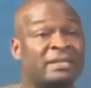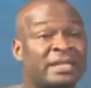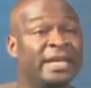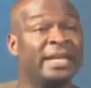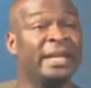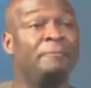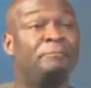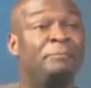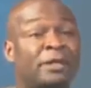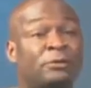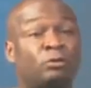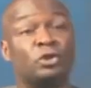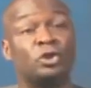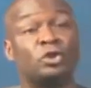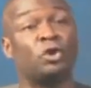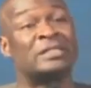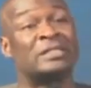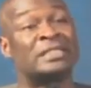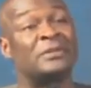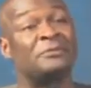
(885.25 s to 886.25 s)
in a bid to
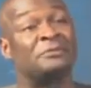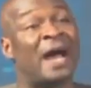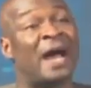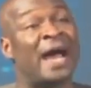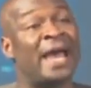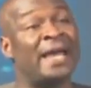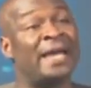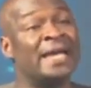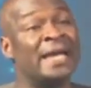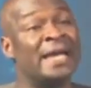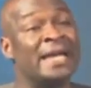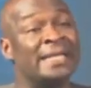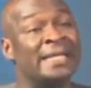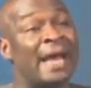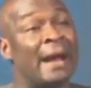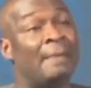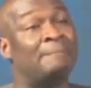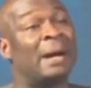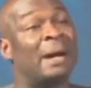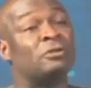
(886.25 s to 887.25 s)
justify the
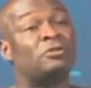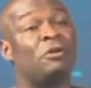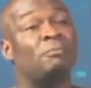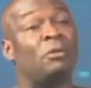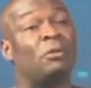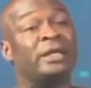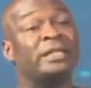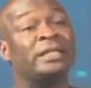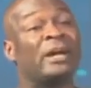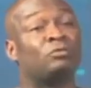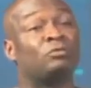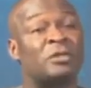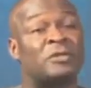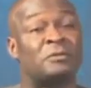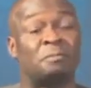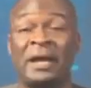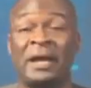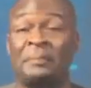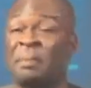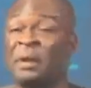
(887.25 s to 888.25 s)
amount of money that was
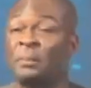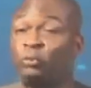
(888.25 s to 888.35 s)
spent, people